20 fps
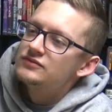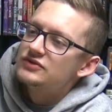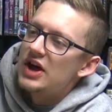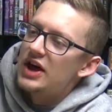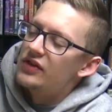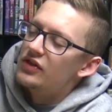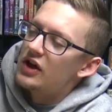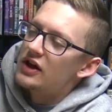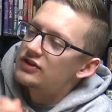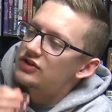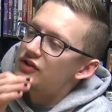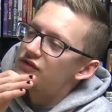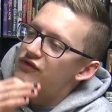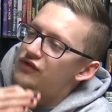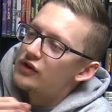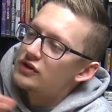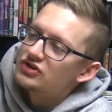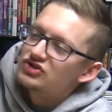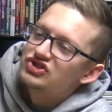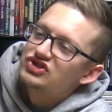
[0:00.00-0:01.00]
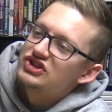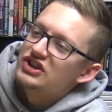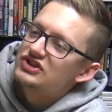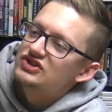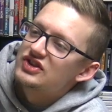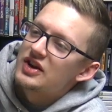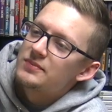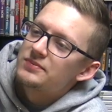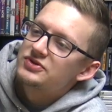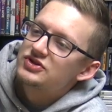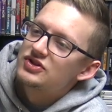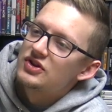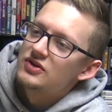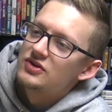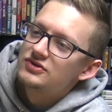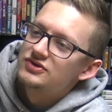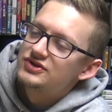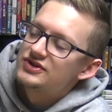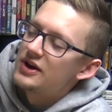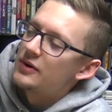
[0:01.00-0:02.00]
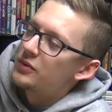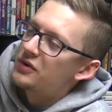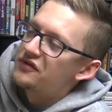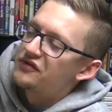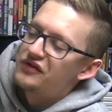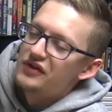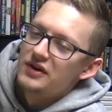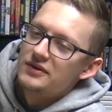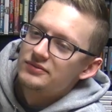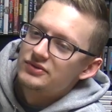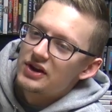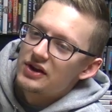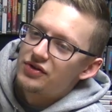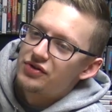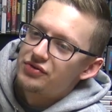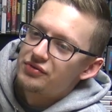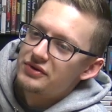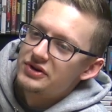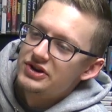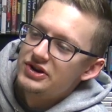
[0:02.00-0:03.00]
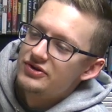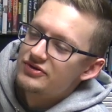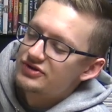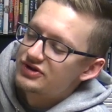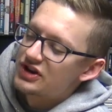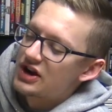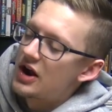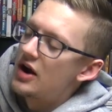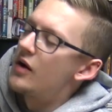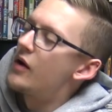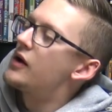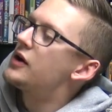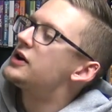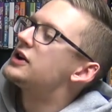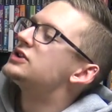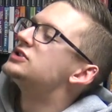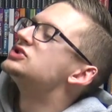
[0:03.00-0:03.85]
And, like, the first six episodes that were filmed, like, three years ago,